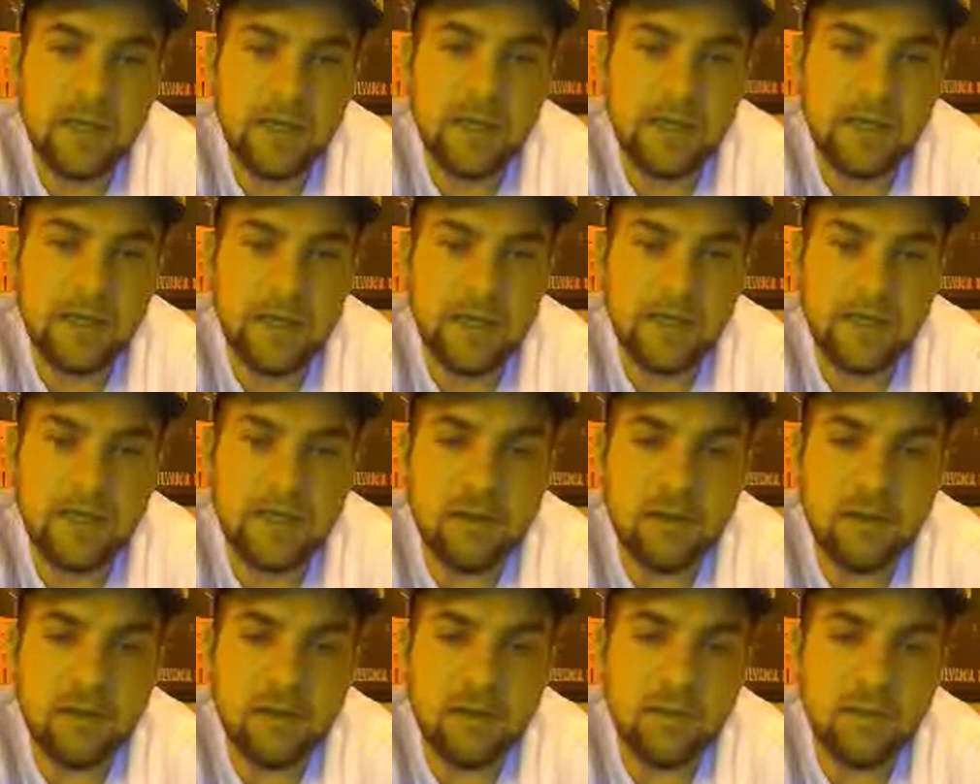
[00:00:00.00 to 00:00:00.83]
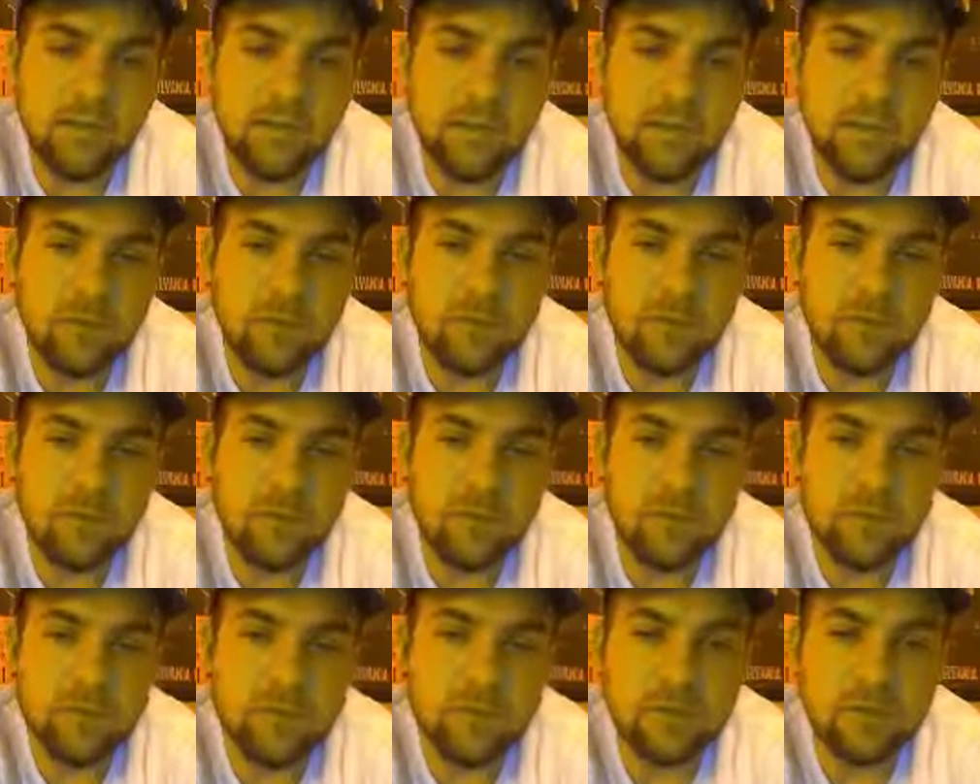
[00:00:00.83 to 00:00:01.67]
And you would
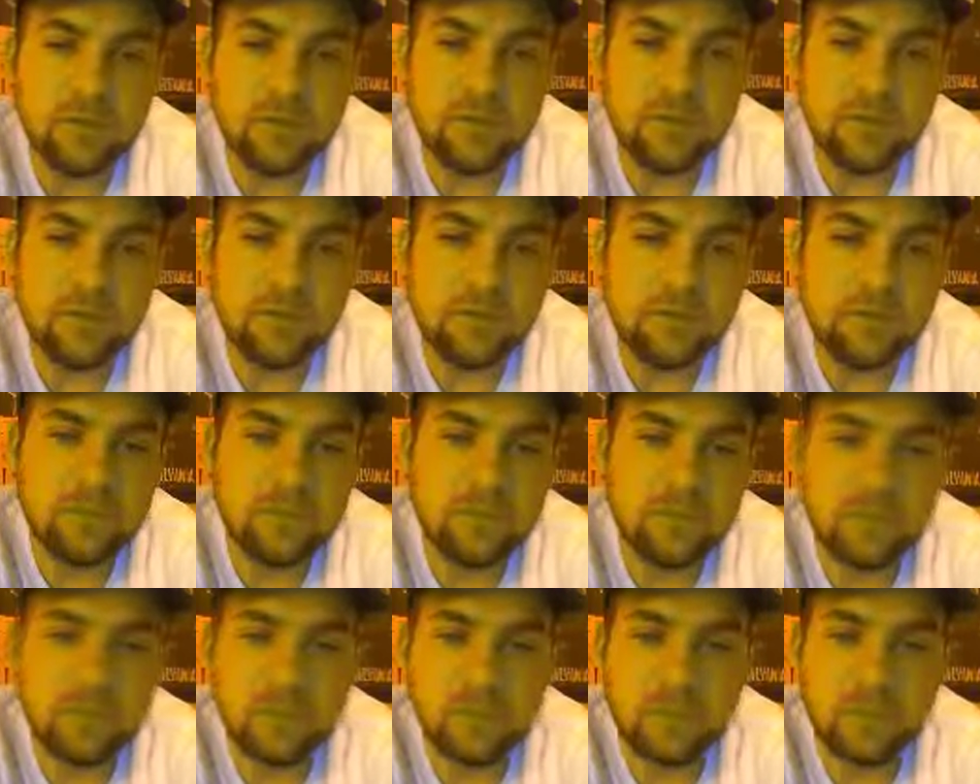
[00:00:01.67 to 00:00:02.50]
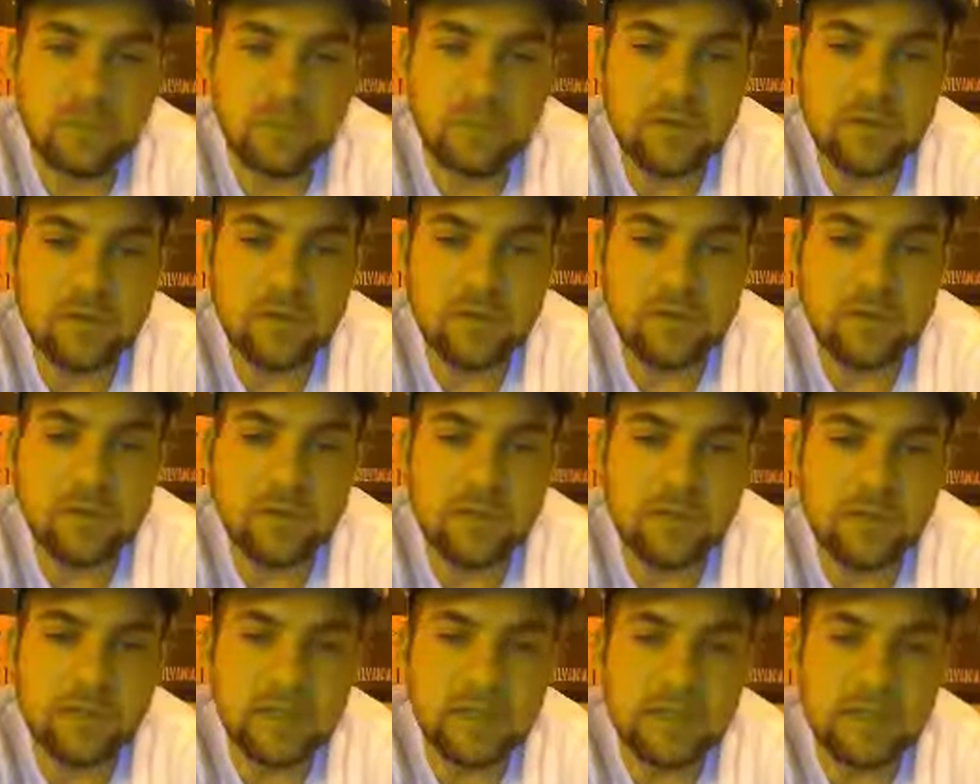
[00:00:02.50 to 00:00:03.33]
also, in part two,
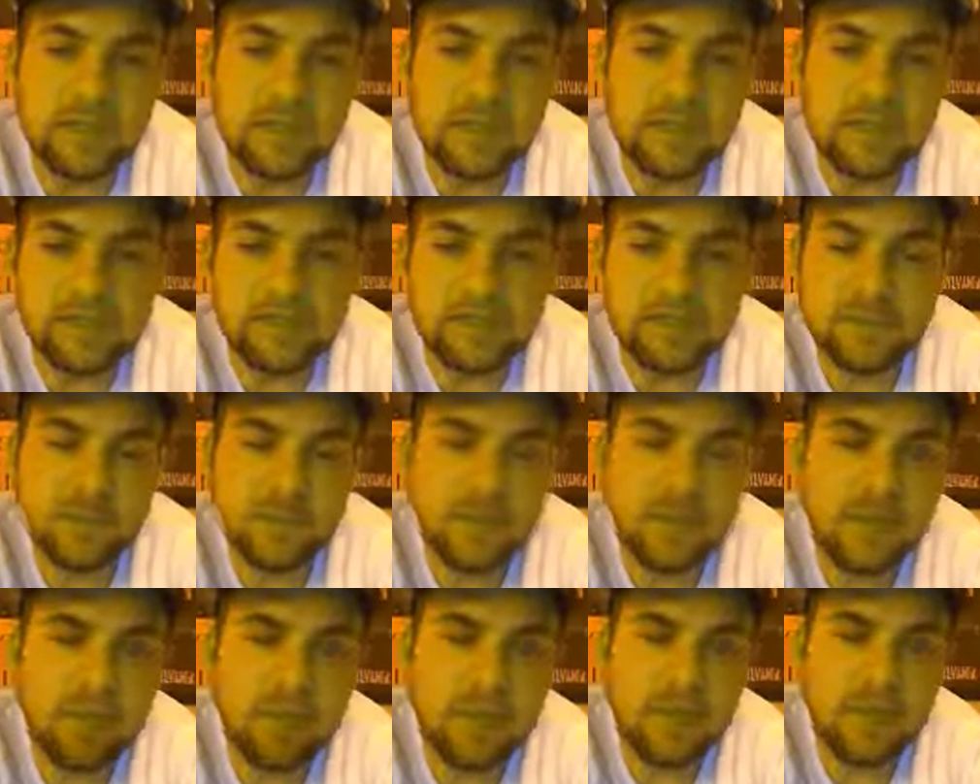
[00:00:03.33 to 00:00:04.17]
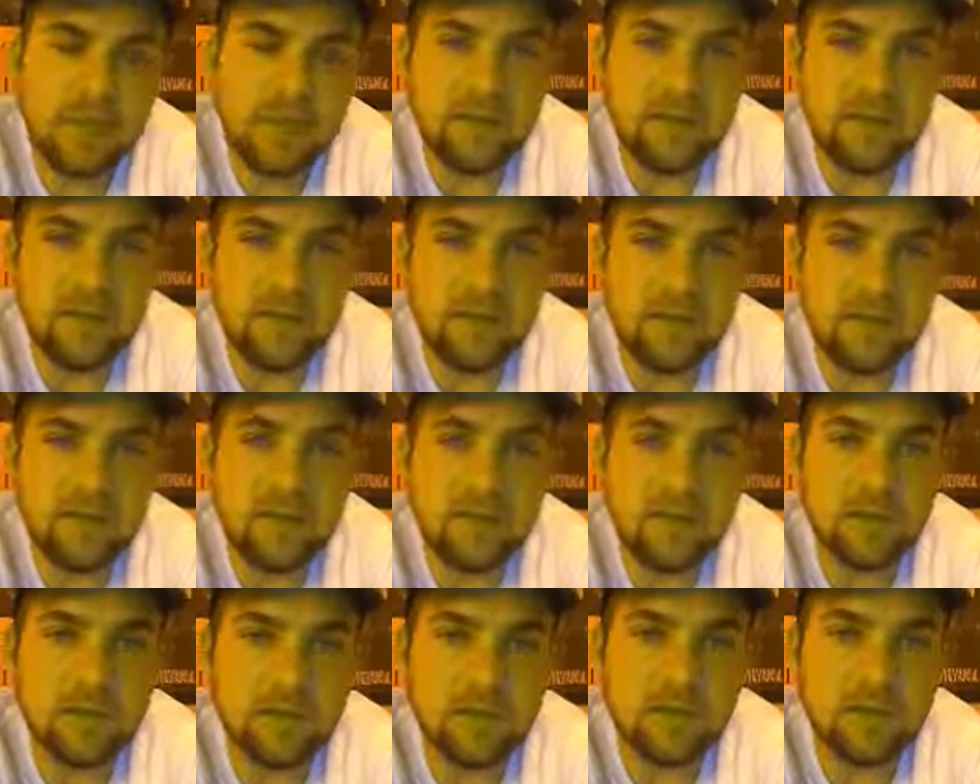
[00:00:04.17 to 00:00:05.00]
understand the difference between bad debt and credit
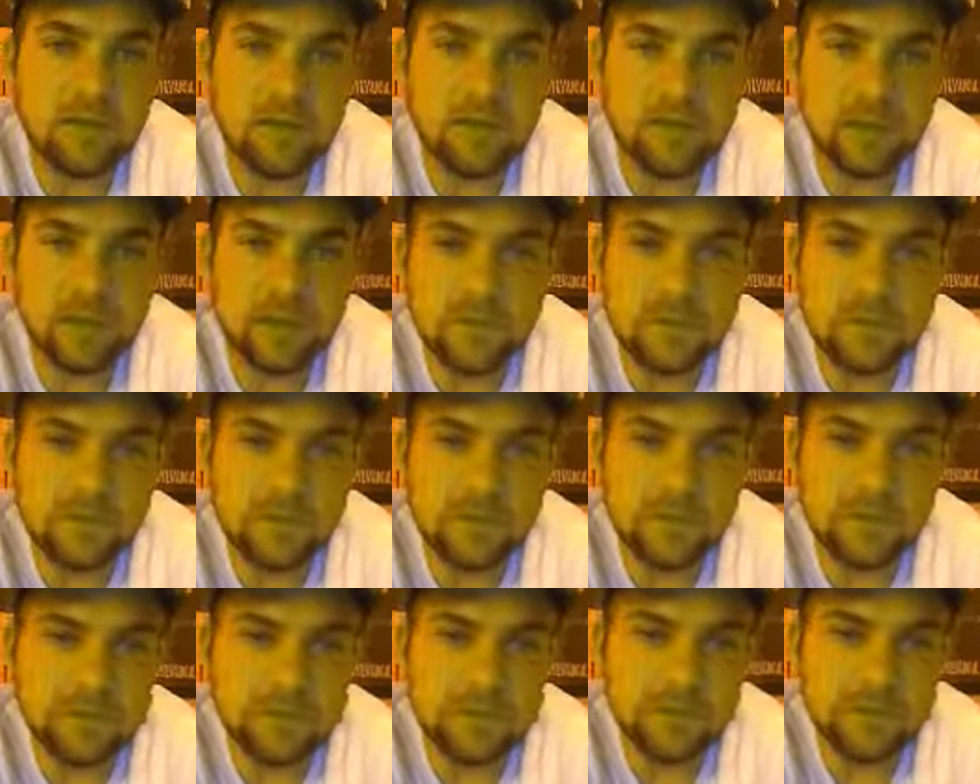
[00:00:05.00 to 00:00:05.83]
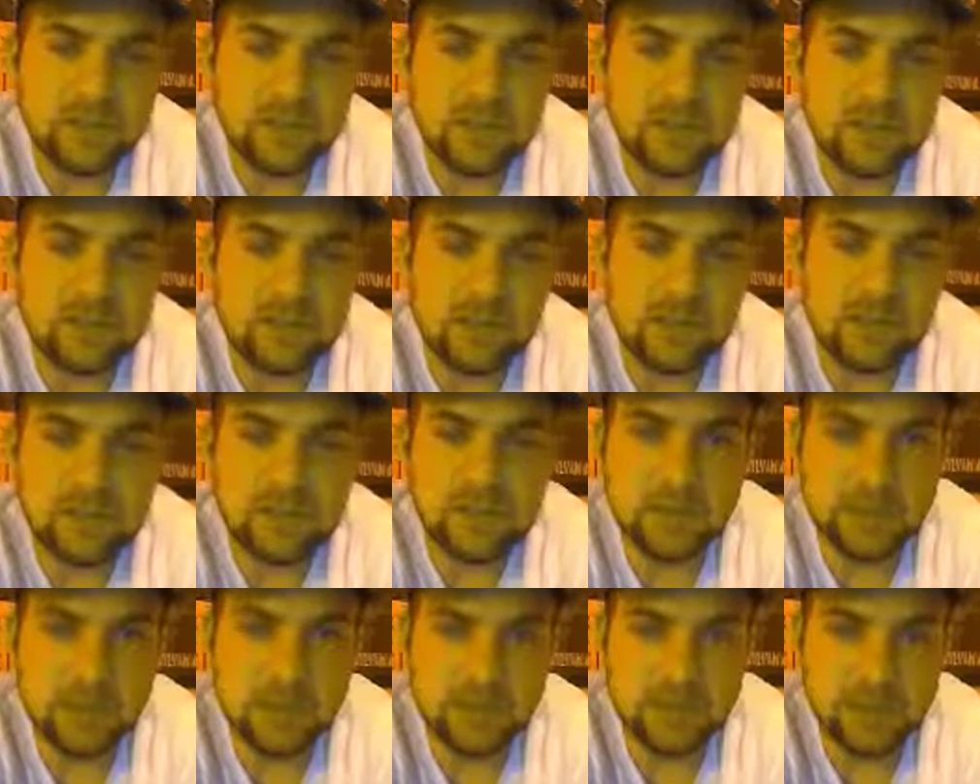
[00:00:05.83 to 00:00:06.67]
cards. So we said 10 jet skis
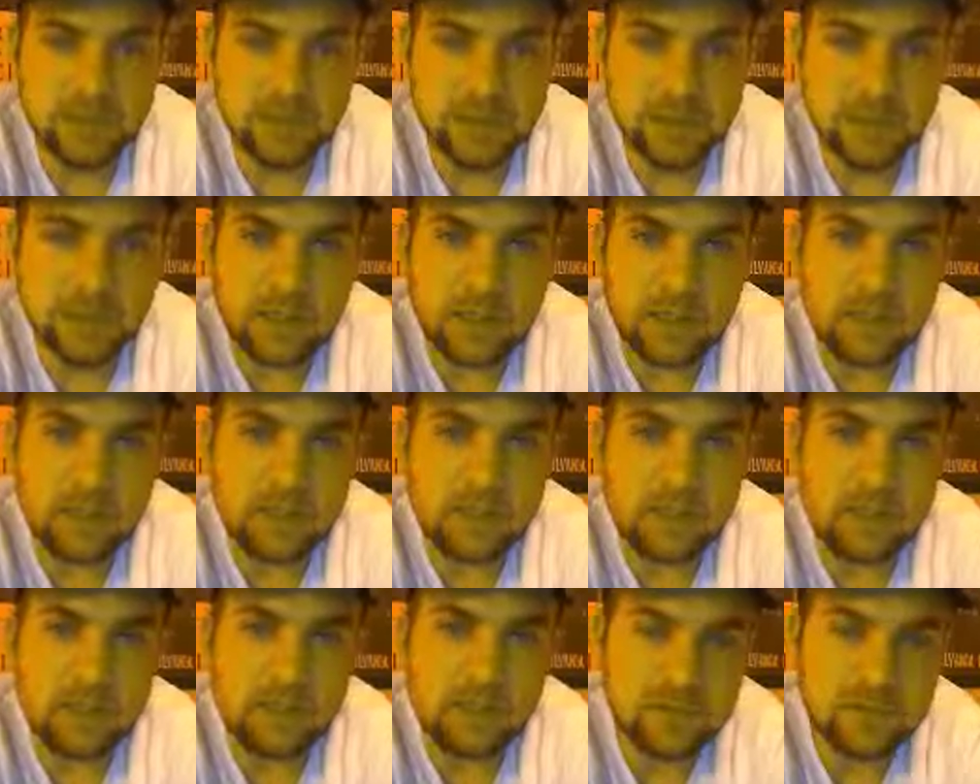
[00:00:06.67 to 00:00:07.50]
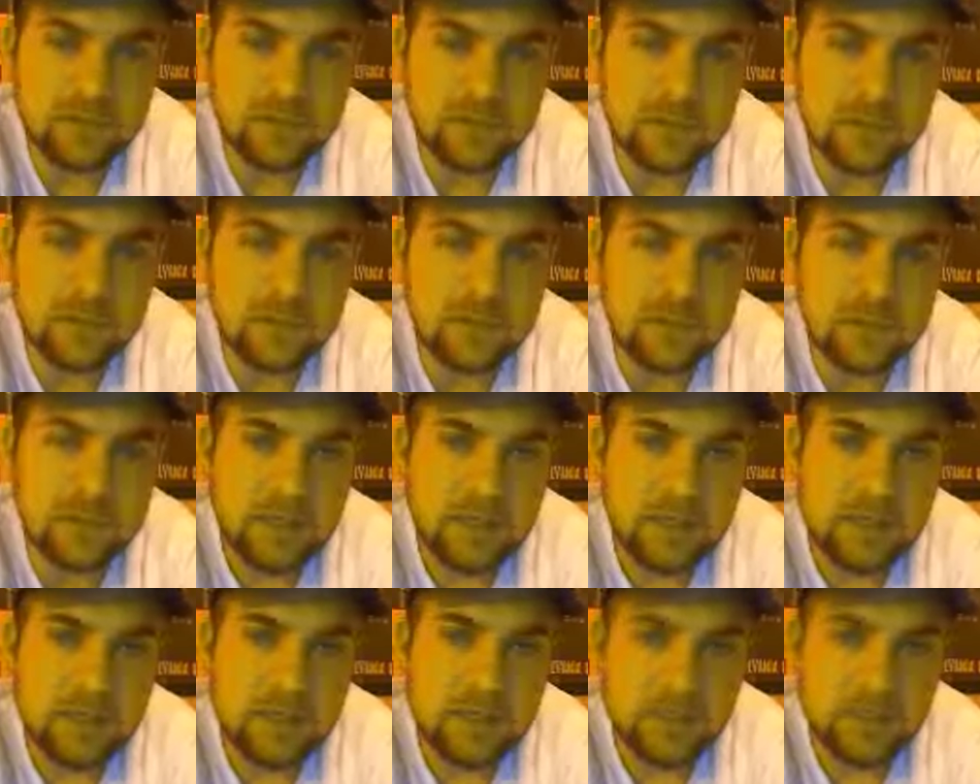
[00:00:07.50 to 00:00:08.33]
on credit cards.
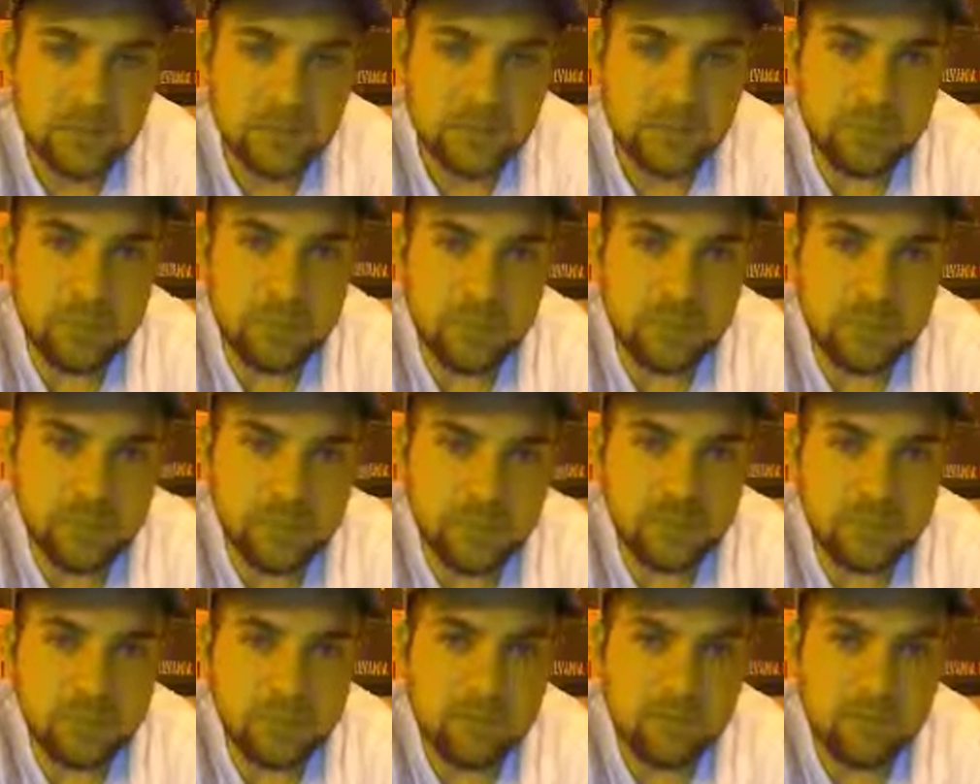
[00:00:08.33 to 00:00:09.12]
That's a bad idea.